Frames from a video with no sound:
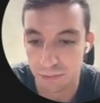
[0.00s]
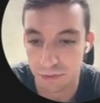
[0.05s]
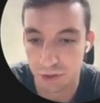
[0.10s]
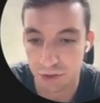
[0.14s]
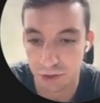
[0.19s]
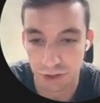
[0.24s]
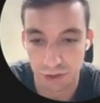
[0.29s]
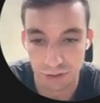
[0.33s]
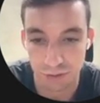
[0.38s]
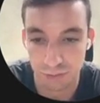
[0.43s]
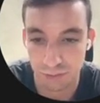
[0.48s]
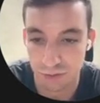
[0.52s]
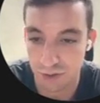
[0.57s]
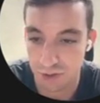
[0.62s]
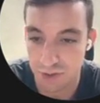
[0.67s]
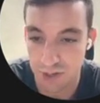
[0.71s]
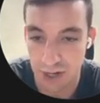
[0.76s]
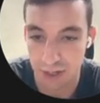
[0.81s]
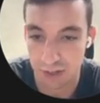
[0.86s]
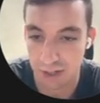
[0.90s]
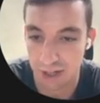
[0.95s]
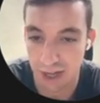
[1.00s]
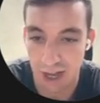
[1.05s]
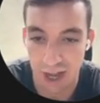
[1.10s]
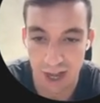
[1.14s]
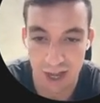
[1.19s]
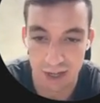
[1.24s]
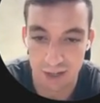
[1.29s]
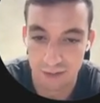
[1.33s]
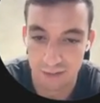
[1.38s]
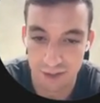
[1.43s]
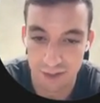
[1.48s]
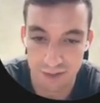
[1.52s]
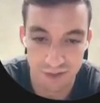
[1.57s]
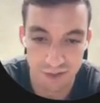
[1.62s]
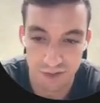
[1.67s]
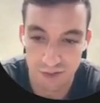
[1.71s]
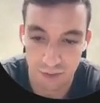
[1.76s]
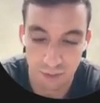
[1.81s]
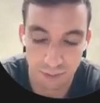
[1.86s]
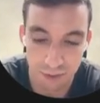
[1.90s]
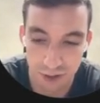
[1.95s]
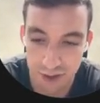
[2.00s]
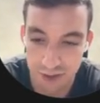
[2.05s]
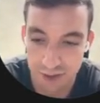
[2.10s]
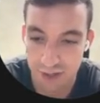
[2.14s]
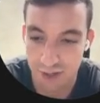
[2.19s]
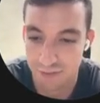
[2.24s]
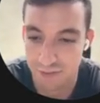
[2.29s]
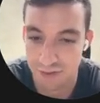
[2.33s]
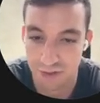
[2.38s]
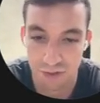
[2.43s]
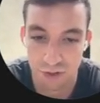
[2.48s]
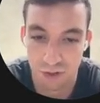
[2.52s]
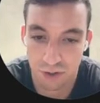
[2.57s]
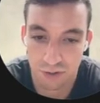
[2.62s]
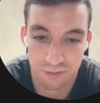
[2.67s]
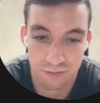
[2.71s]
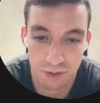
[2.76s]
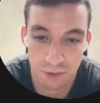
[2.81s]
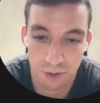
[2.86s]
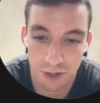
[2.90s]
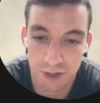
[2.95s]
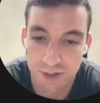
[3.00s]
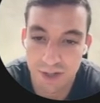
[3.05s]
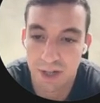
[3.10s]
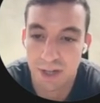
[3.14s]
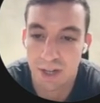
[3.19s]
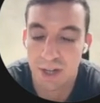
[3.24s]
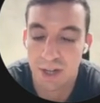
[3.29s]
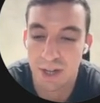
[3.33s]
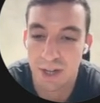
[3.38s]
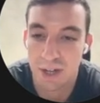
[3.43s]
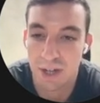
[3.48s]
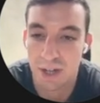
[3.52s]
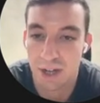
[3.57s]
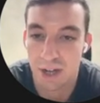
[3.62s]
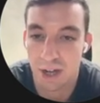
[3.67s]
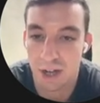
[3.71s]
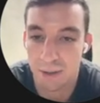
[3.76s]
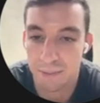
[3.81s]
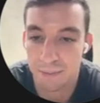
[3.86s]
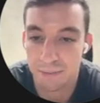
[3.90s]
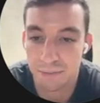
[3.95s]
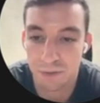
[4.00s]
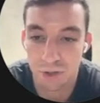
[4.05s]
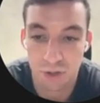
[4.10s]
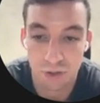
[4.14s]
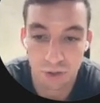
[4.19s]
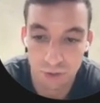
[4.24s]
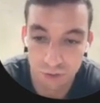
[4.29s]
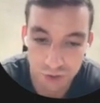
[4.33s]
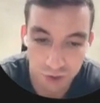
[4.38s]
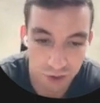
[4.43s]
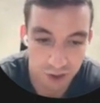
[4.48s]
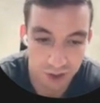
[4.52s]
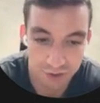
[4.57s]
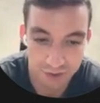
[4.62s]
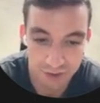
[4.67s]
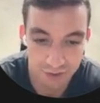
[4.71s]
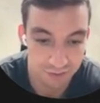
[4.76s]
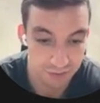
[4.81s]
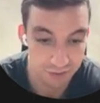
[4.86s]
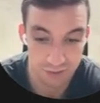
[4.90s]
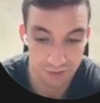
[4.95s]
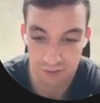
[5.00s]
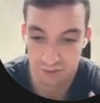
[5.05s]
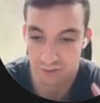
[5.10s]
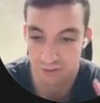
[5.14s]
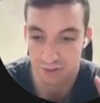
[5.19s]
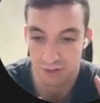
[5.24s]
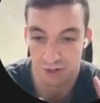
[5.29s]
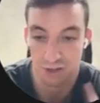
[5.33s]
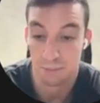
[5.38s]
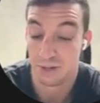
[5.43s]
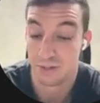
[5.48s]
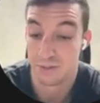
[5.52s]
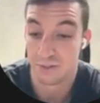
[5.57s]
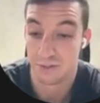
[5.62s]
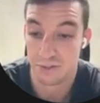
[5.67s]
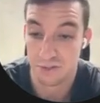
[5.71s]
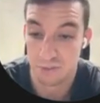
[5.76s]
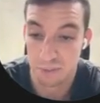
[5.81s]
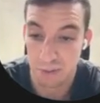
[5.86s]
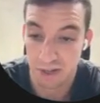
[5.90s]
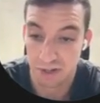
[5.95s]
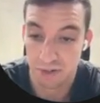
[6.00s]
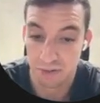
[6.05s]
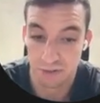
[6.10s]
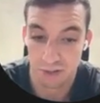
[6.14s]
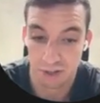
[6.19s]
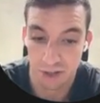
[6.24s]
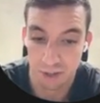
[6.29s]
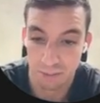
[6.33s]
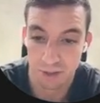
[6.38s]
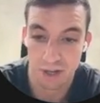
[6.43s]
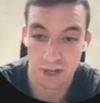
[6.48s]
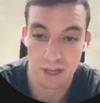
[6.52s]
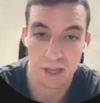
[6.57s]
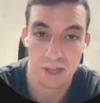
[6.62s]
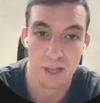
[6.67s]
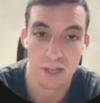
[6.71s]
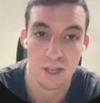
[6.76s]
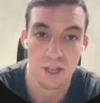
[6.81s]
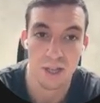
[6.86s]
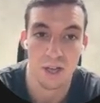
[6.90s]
So we're just saying like, hey, is this still a priority? If it's not, no worries. You could also ask if there's another person to speak to at the company,